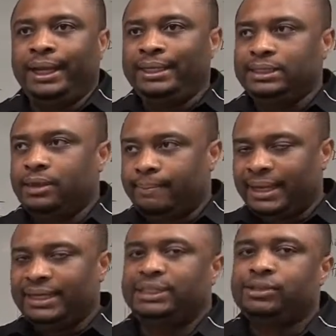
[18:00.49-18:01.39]
It is not
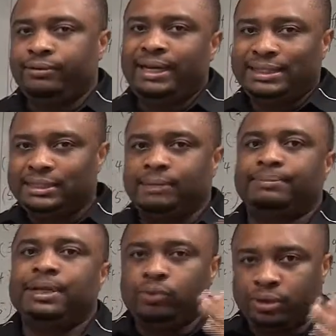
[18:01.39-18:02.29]
mandatory that
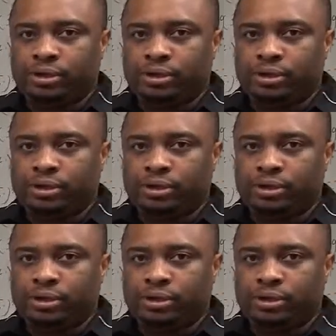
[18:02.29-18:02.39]
something will